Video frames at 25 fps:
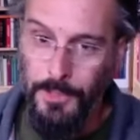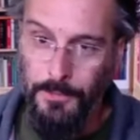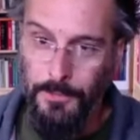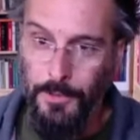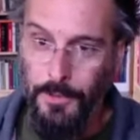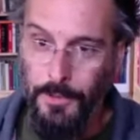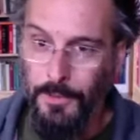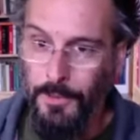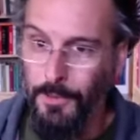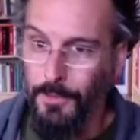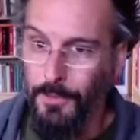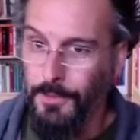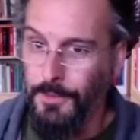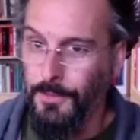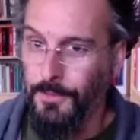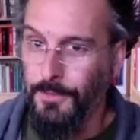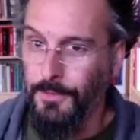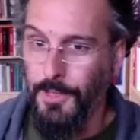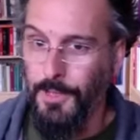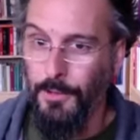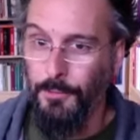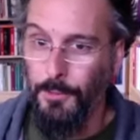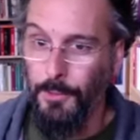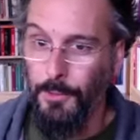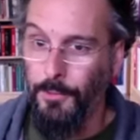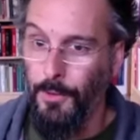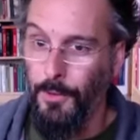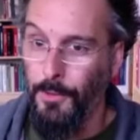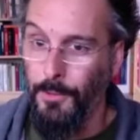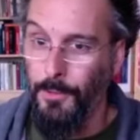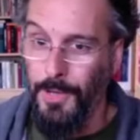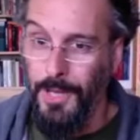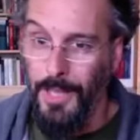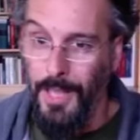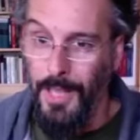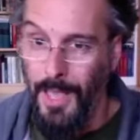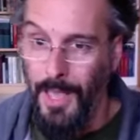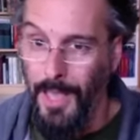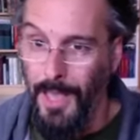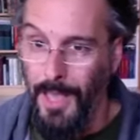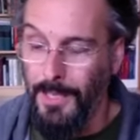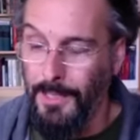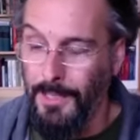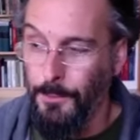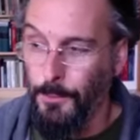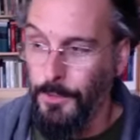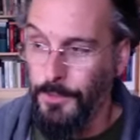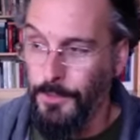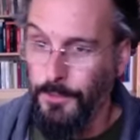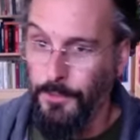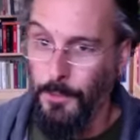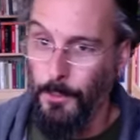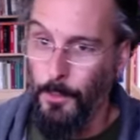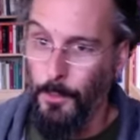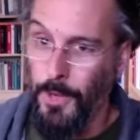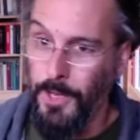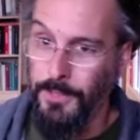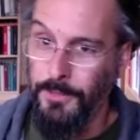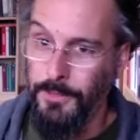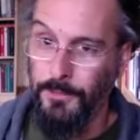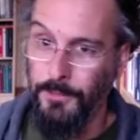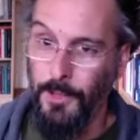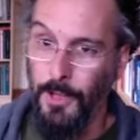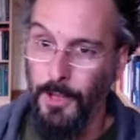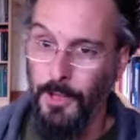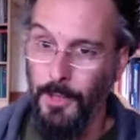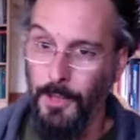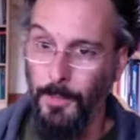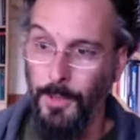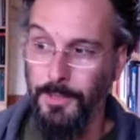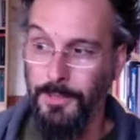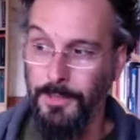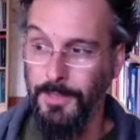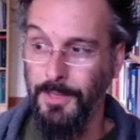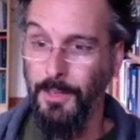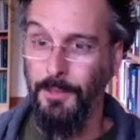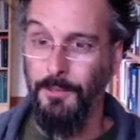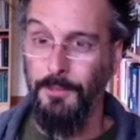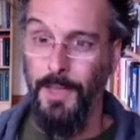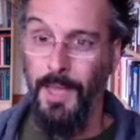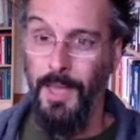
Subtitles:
of the theories of self we've already had and which of the ways of talking about self